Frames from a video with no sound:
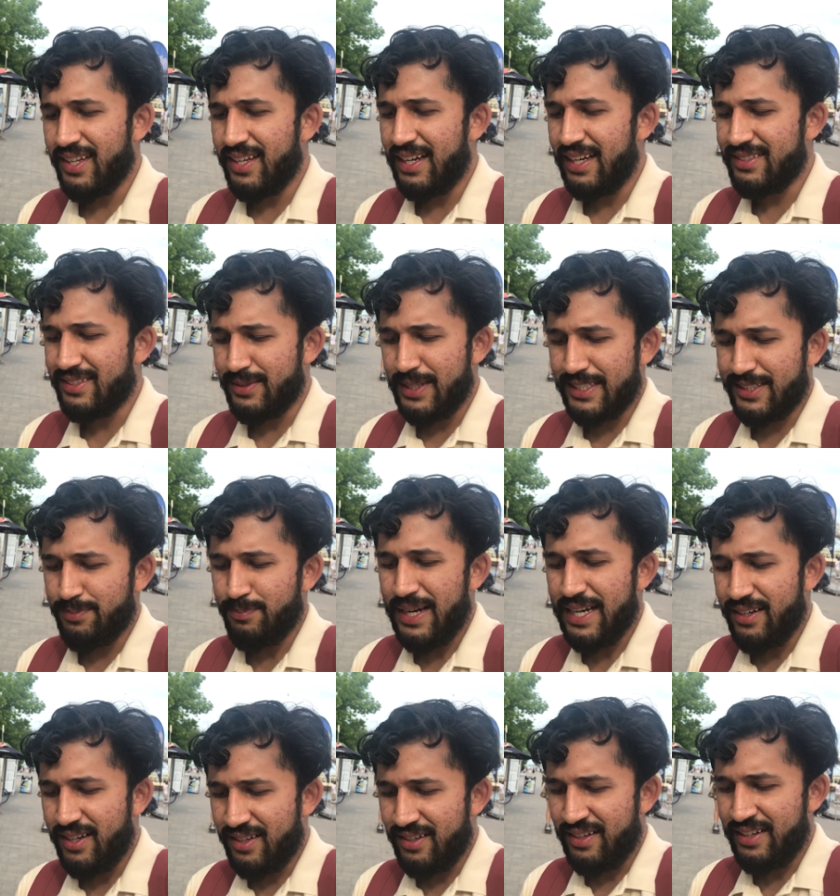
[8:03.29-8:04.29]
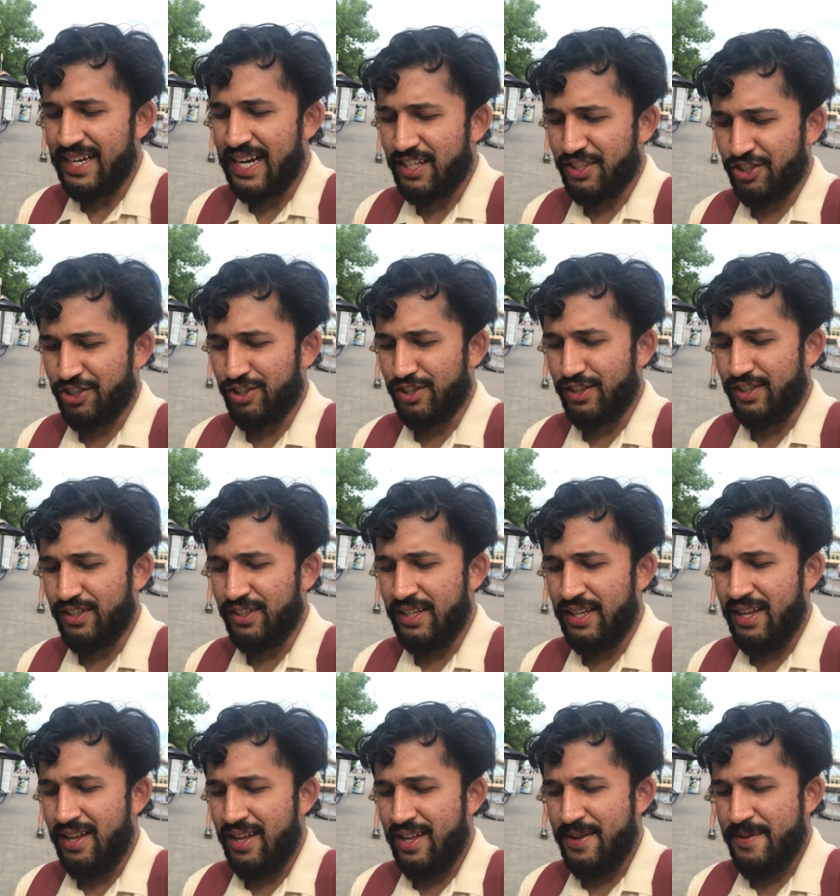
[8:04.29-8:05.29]
It's made out of natural
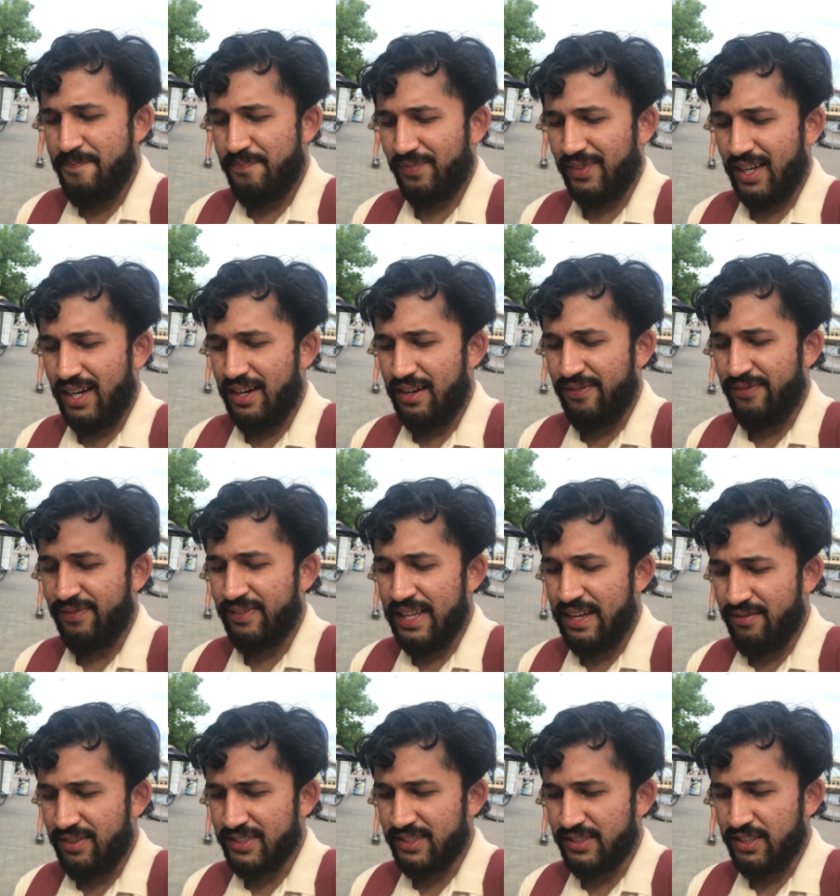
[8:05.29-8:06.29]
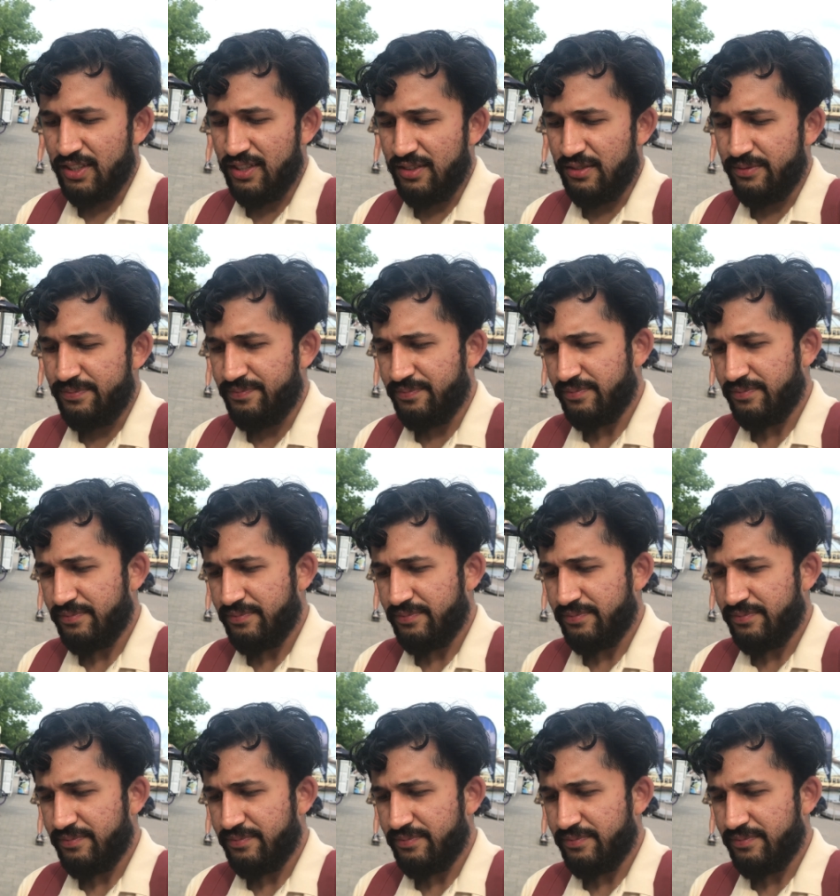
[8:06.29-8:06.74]
flavors too.